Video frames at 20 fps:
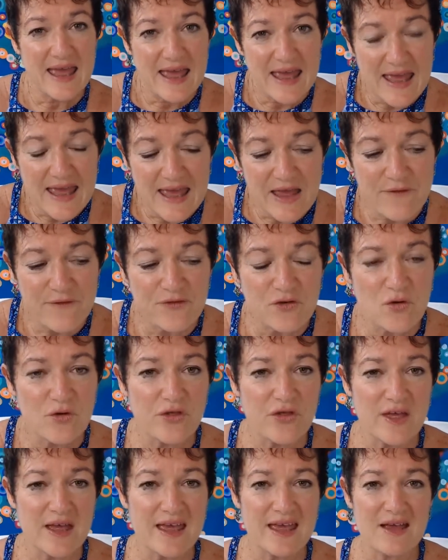If you're
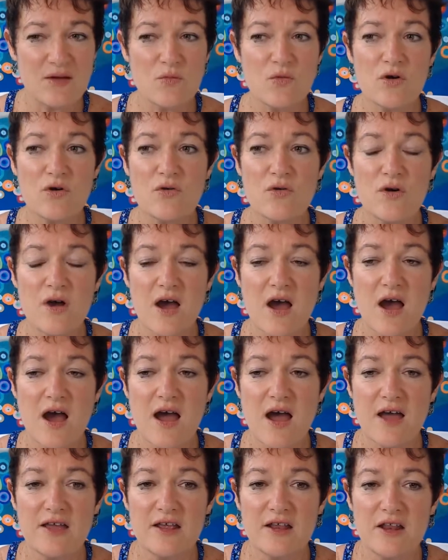thinking, well,
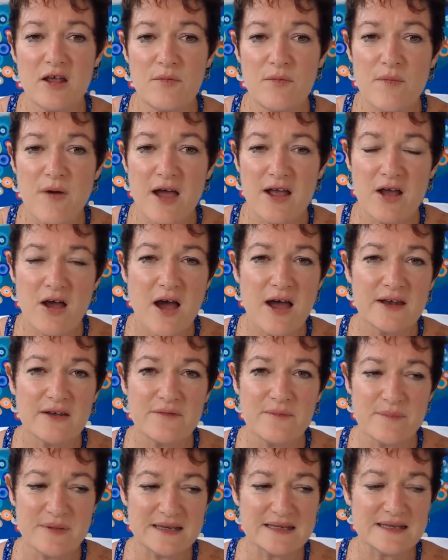you know, my kind of
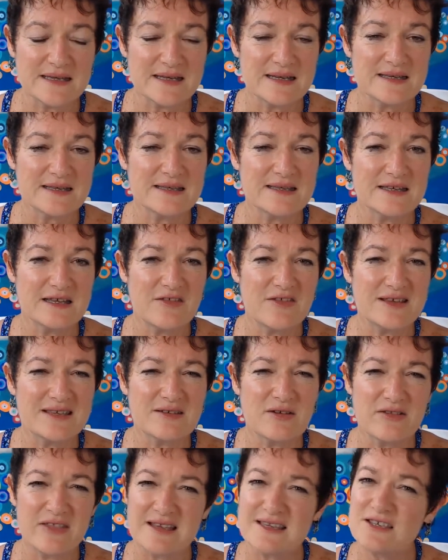business, you know,
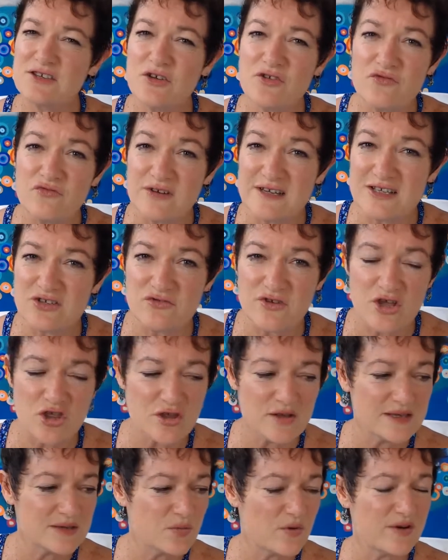there's certain
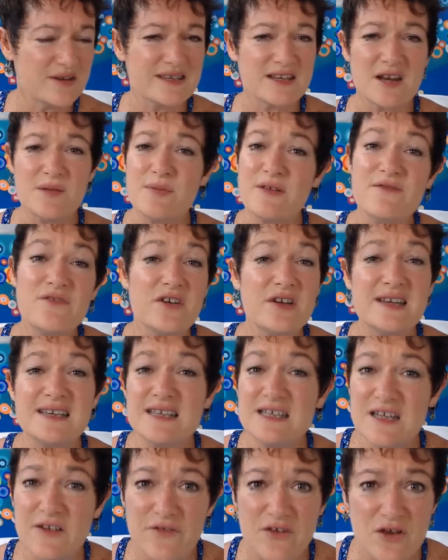restrictions where it's going to be very
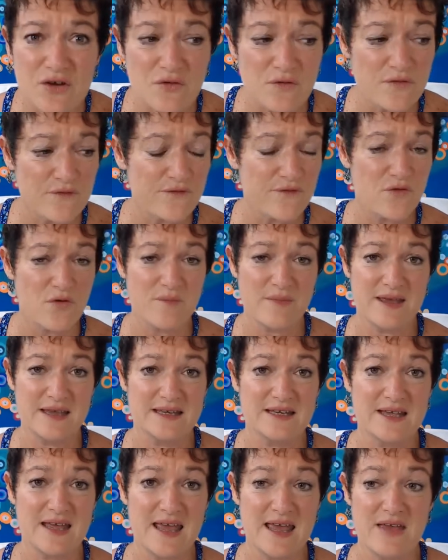difficult for me
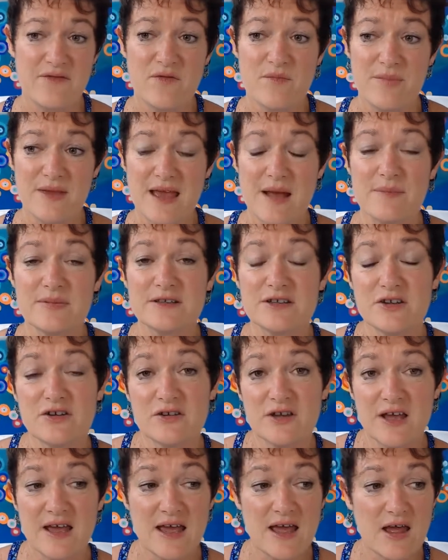to even be able to
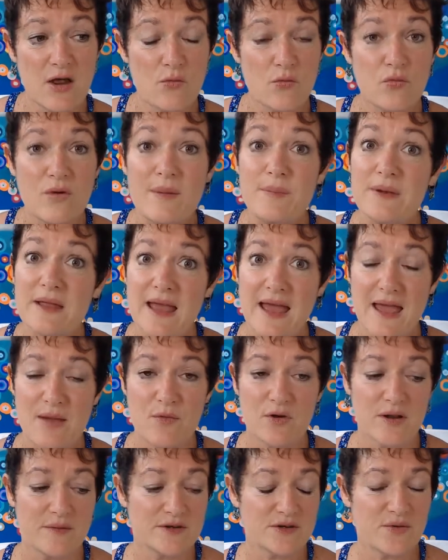replicate
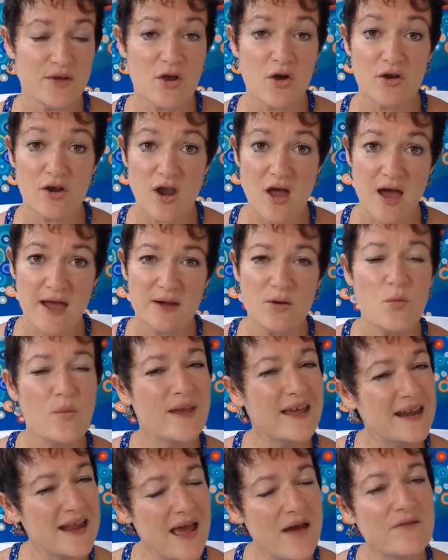what I'm doing online, we're
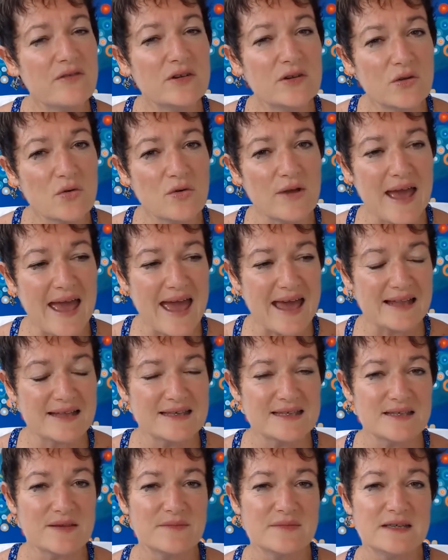going to have a look at
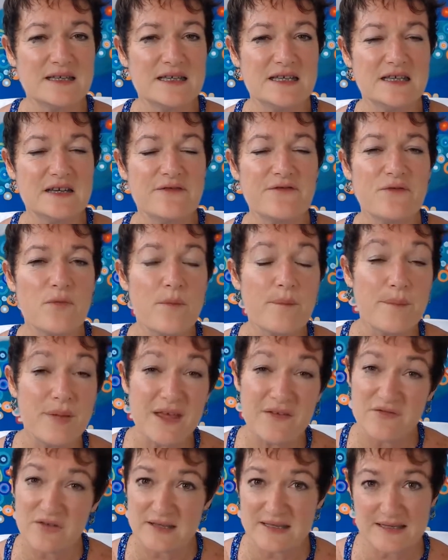some different
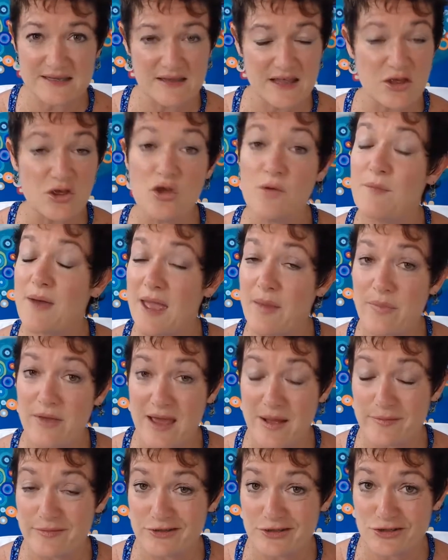pivots that you may be
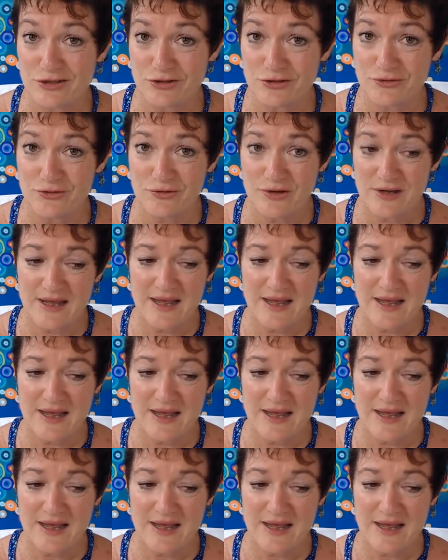able to do,